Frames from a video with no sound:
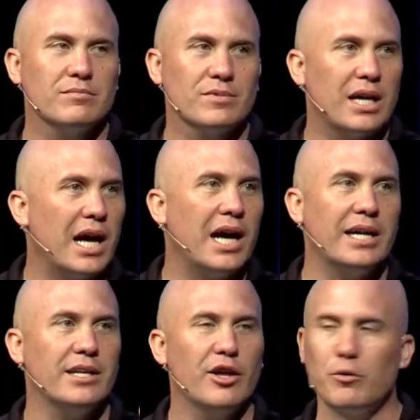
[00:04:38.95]

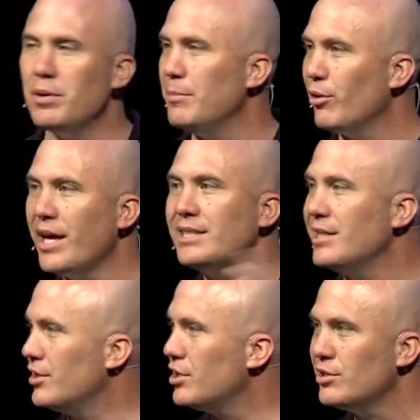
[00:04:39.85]
God, and other people. That's
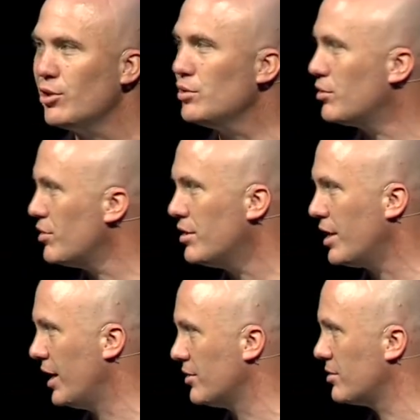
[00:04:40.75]
it, just those three things,